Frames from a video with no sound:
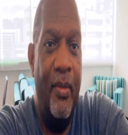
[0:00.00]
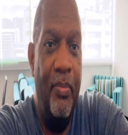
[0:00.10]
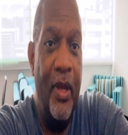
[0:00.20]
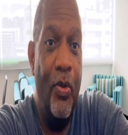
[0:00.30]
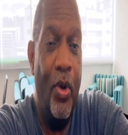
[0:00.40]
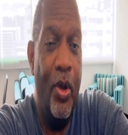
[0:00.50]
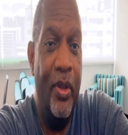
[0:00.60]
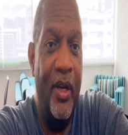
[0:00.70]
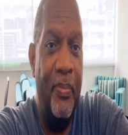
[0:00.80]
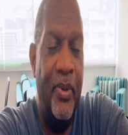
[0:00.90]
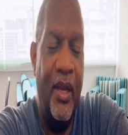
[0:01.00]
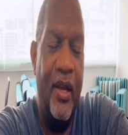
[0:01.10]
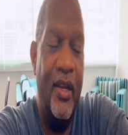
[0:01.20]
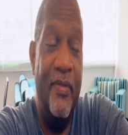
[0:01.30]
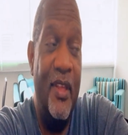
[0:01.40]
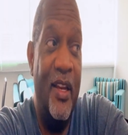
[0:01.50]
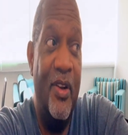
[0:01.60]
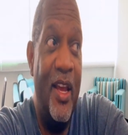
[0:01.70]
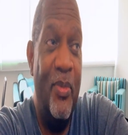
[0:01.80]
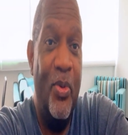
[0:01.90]
B-roll that I'm putting, I couldn't even think of the
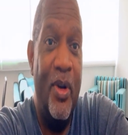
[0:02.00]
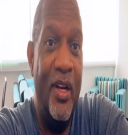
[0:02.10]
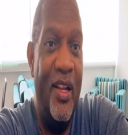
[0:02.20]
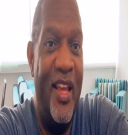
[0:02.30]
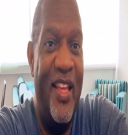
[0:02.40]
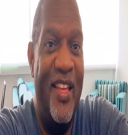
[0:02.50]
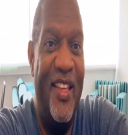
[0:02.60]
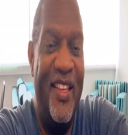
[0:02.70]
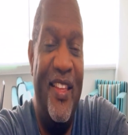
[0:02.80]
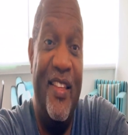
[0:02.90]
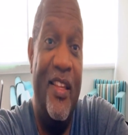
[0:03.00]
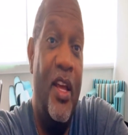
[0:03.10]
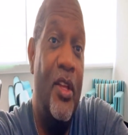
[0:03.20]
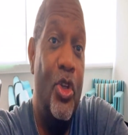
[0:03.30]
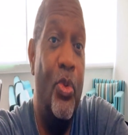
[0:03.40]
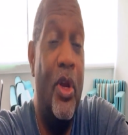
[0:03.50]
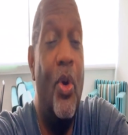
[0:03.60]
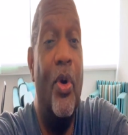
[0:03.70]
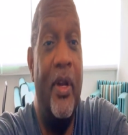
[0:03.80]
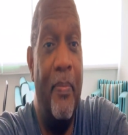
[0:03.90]
name of the word, to
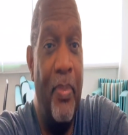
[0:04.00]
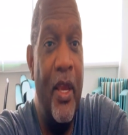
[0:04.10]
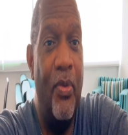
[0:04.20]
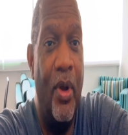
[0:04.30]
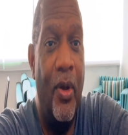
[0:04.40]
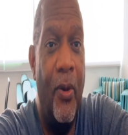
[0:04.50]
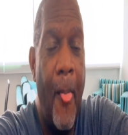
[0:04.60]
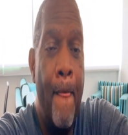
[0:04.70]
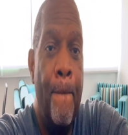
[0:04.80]
record the B-roll